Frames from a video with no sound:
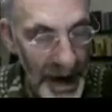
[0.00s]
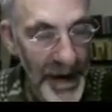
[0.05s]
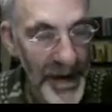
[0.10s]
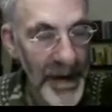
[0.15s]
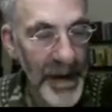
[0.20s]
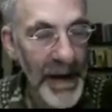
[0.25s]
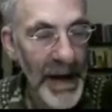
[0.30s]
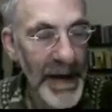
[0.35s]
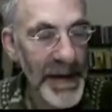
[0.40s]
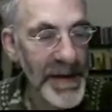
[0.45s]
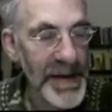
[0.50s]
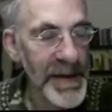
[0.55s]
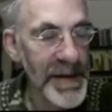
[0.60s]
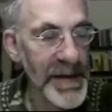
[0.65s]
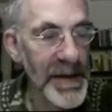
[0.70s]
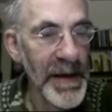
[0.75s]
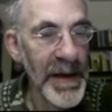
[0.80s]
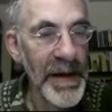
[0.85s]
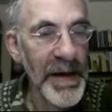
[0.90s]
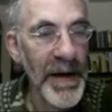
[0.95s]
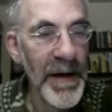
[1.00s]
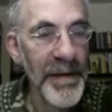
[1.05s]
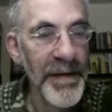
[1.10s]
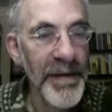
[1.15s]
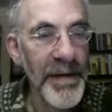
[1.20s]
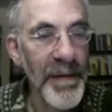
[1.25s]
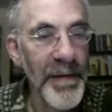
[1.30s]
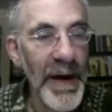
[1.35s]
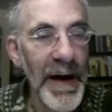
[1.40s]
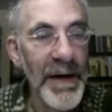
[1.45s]
I think that's
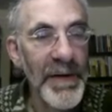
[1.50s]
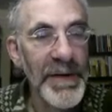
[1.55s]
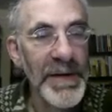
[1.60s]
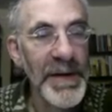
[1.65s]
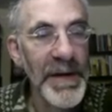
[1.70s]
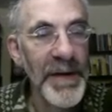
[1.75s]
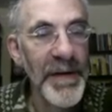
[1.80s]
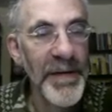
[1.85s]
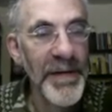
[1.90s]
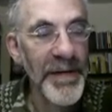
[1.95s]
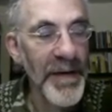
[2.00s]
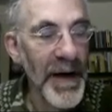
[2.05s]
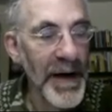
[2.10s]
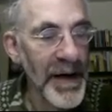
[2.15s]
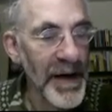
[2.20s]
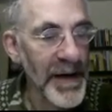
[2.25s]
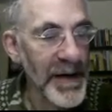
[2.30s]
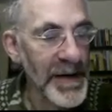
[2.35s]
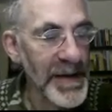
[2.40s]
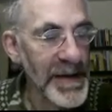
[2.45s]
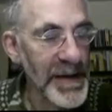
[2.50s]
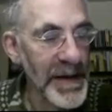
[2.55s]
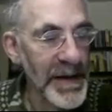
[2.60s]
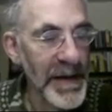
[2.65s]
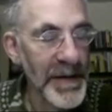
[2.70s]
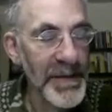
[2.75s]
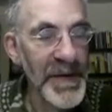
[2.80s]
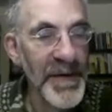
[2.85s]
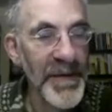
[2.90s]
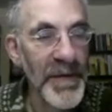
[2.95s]
enough about finiteness
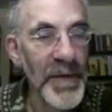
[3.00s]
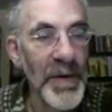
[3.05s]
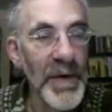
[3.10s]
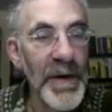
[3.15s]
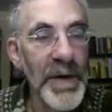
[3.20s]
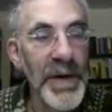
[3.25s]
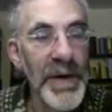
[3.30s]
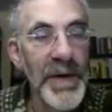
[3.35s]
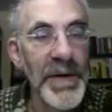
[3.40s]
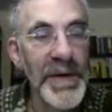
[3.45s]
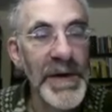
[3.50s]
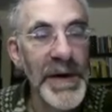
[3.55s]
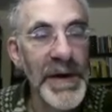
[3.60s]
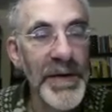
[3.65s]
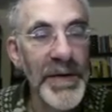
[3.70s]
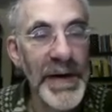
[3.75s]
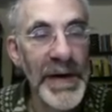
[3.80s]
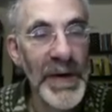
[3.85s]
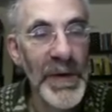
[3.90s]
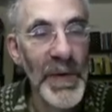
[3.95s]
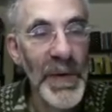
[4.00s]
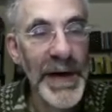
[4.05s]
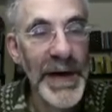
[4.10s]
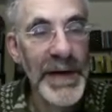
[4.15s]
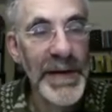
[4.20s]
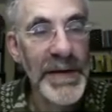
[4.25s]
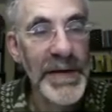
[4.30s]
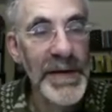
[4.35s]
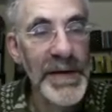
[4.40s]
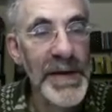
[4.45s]
theorems for Noetherian
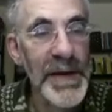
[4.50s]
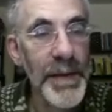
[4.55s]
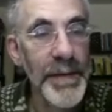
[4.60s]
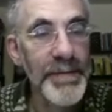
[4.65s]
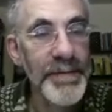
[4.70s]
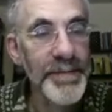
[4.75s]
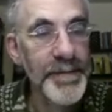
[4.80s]
rings.